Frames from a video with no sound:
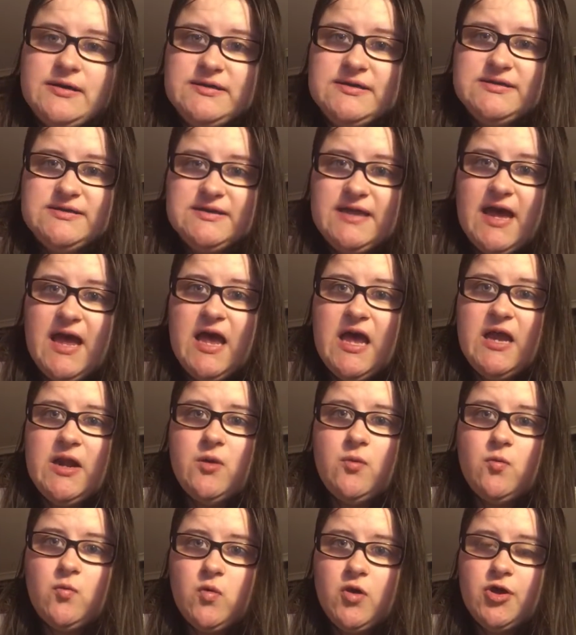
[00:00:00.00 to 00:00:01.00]

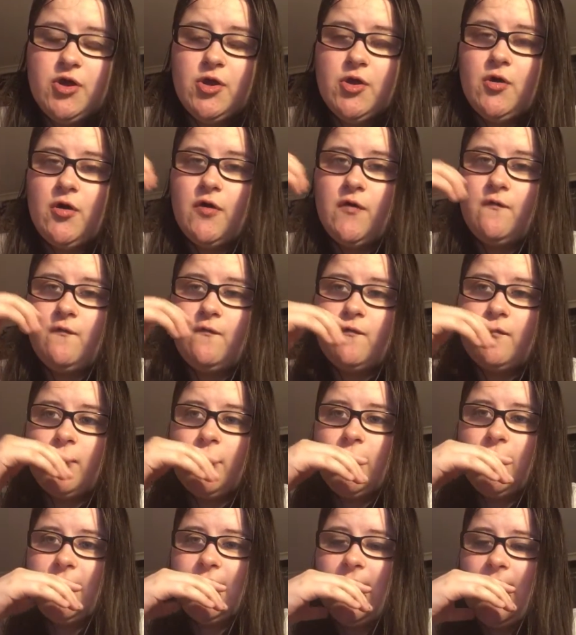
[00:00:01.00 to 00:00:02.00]
understand what you go
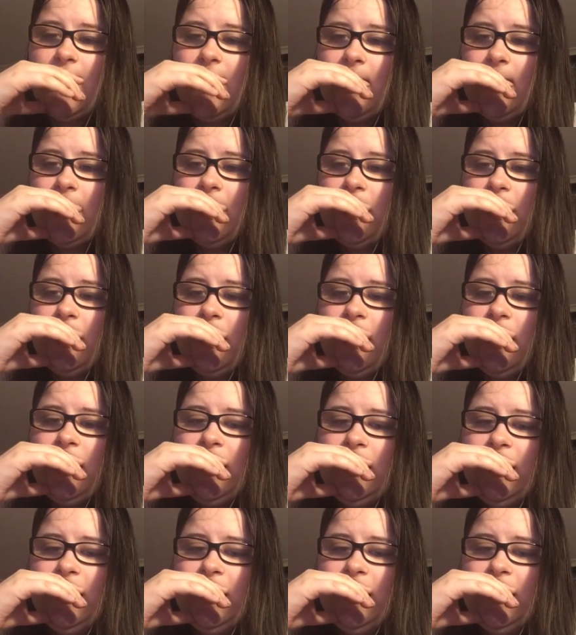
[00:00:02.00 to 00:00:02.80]
through, and